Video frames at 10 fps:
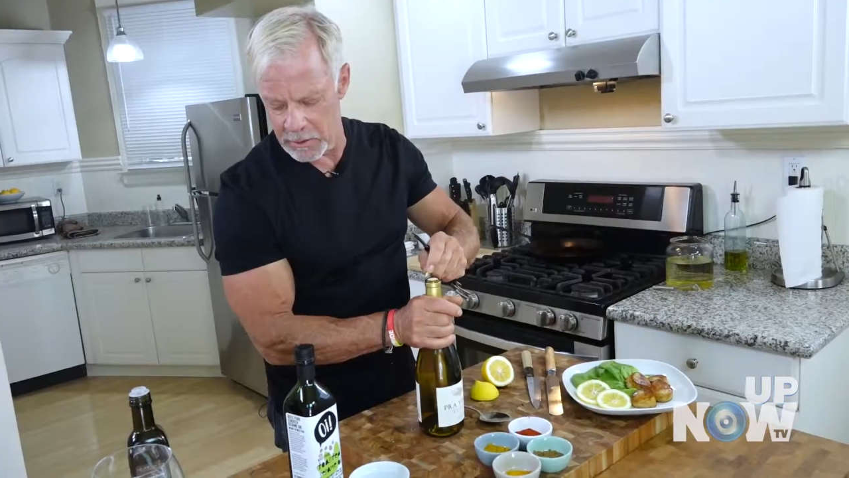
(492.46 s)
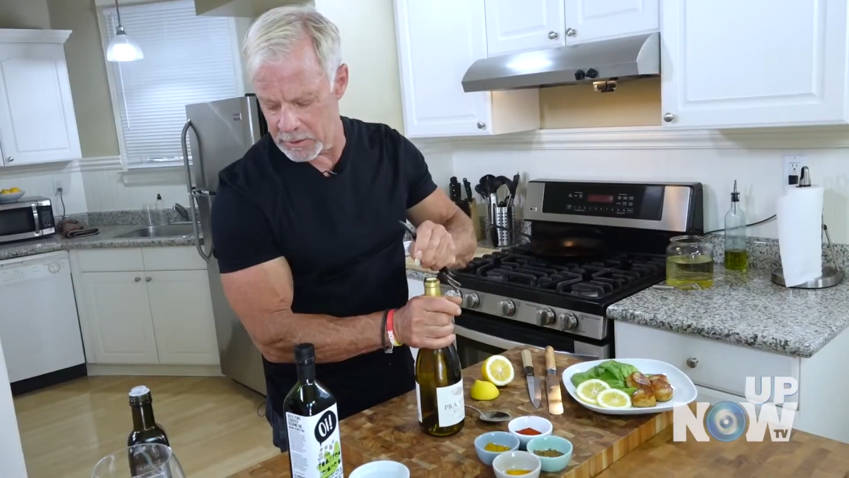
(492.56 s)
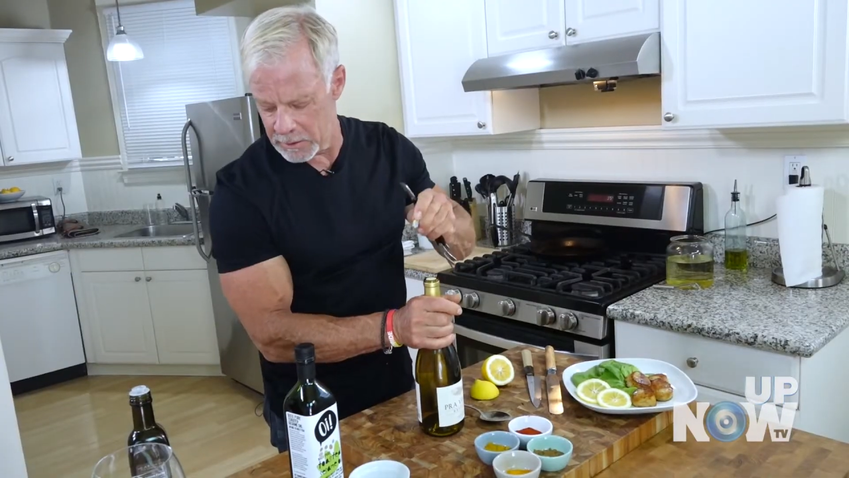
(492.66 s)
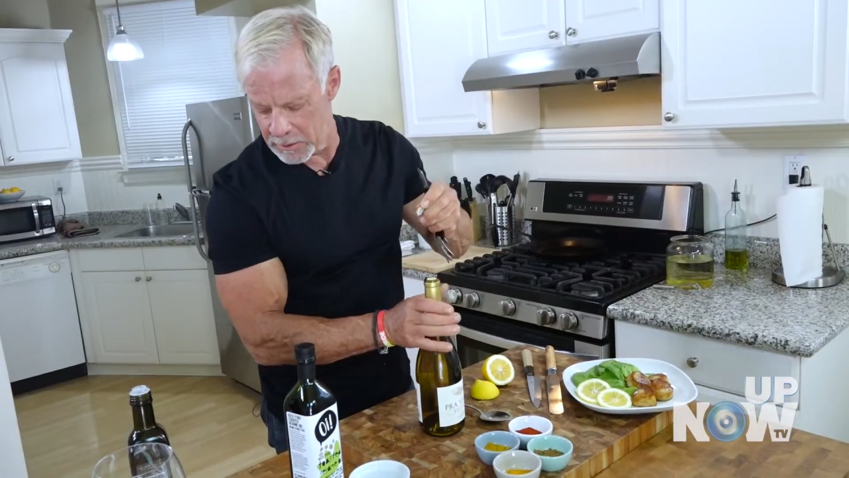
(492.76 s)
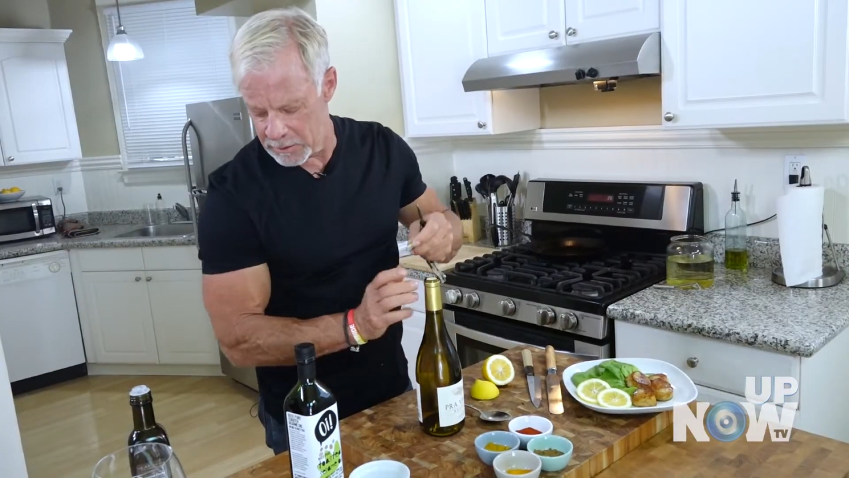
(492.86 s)
A
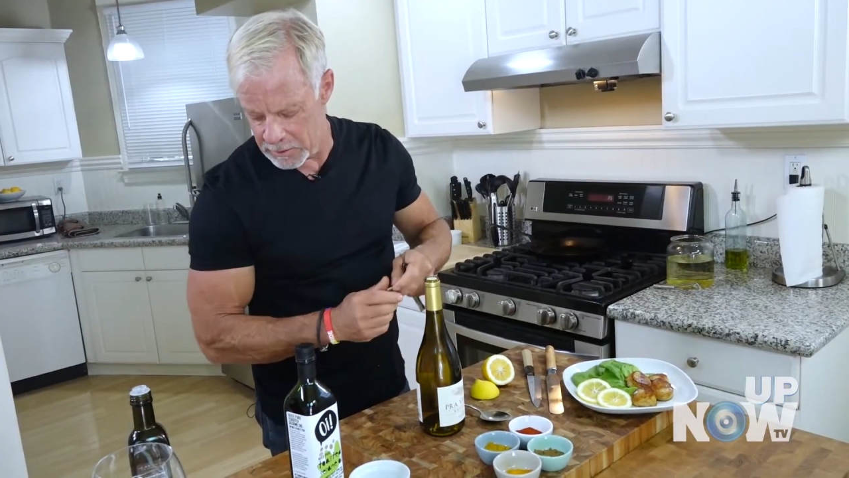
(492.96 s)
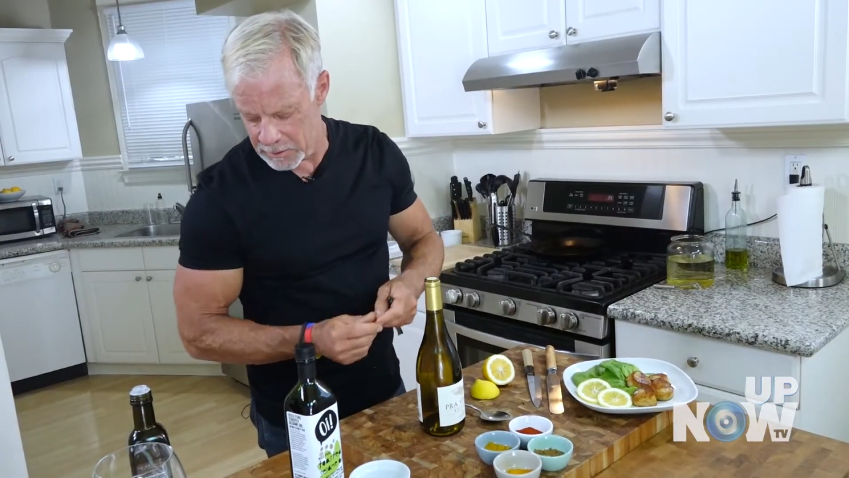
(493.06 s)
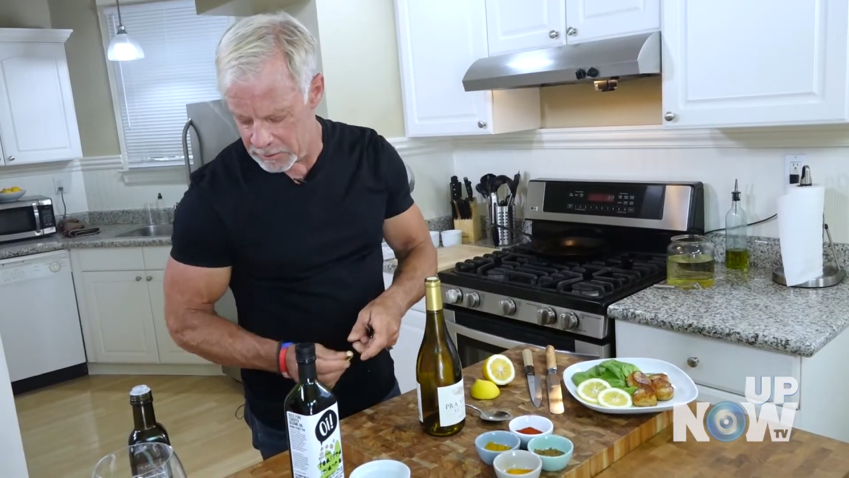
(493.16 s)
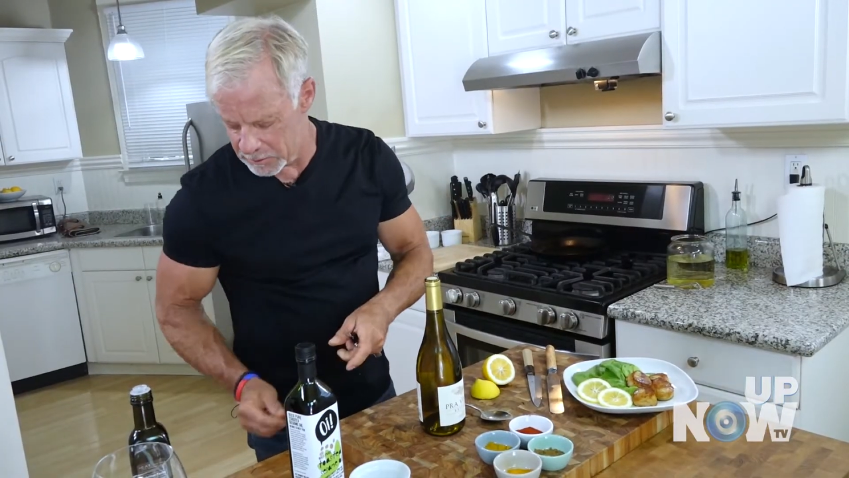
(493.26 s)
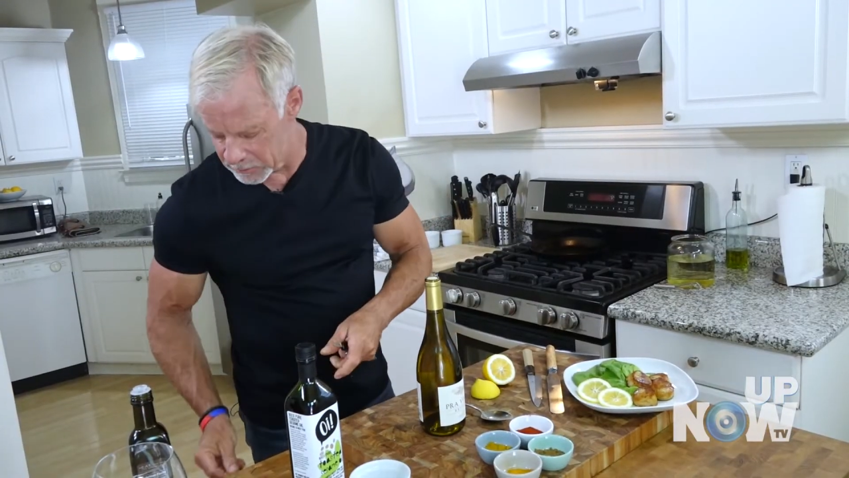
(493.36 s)

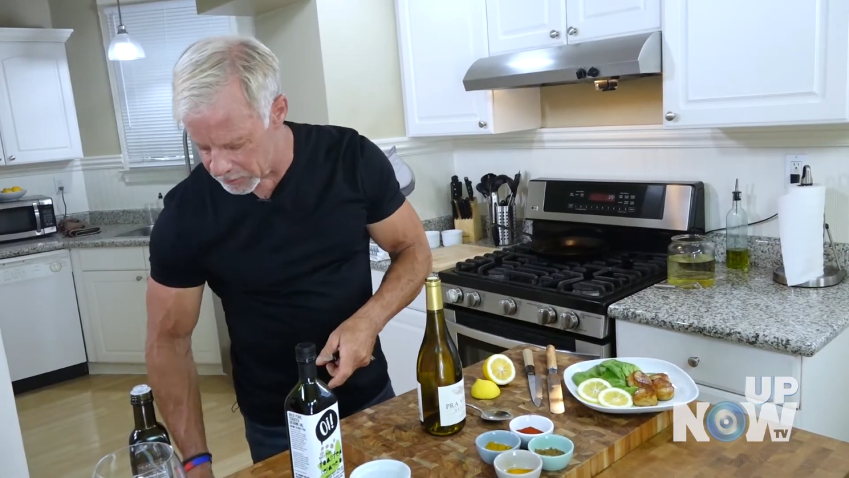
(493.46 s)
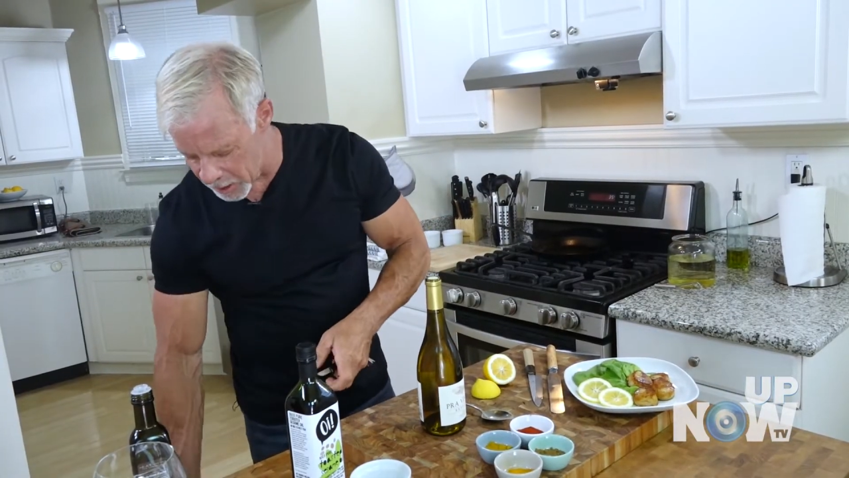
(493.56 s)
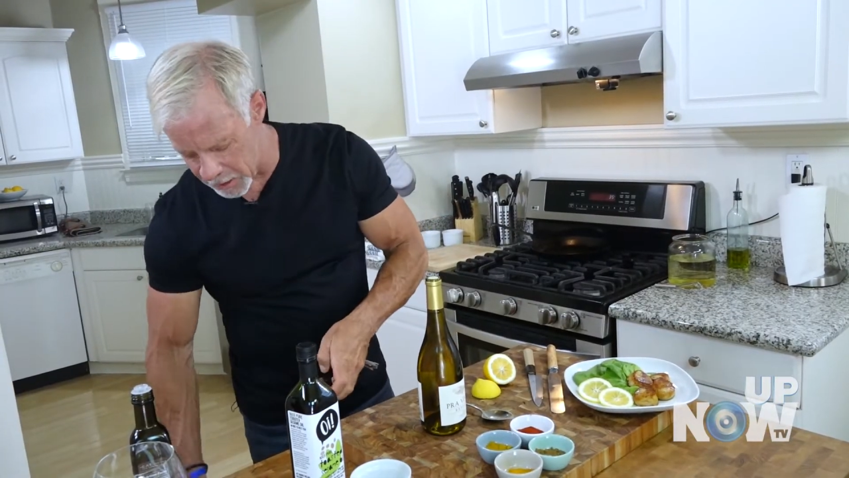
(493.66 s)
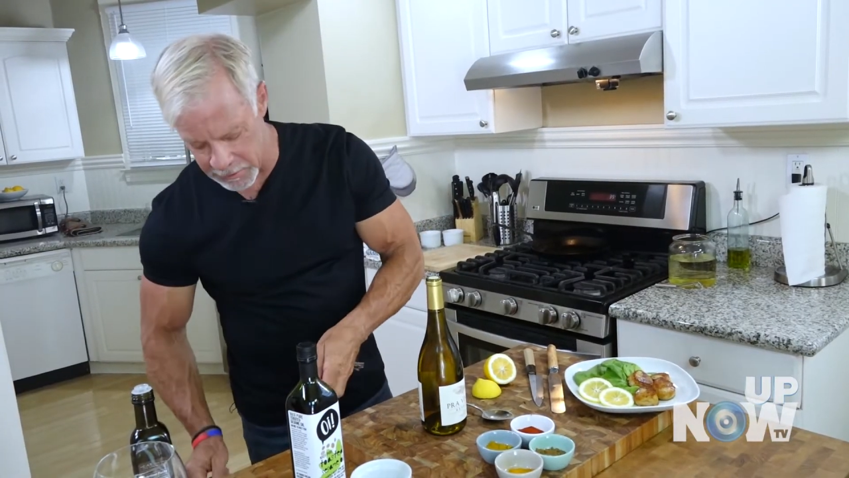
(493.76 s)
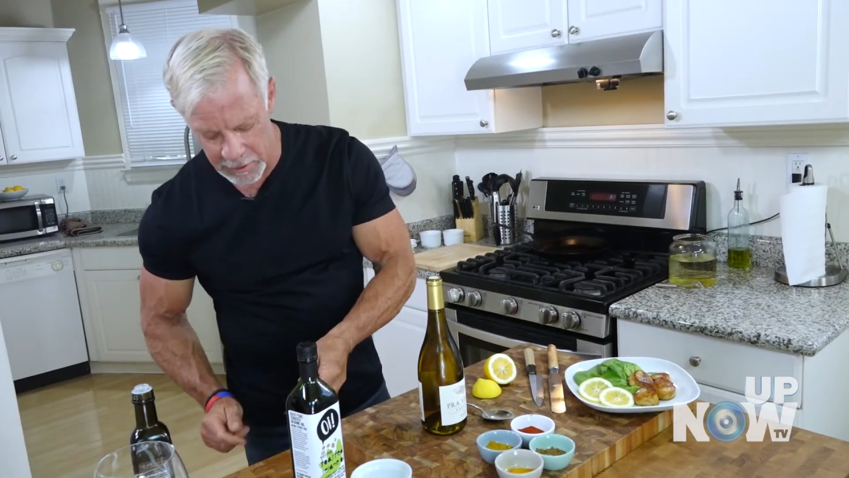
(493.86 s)
lot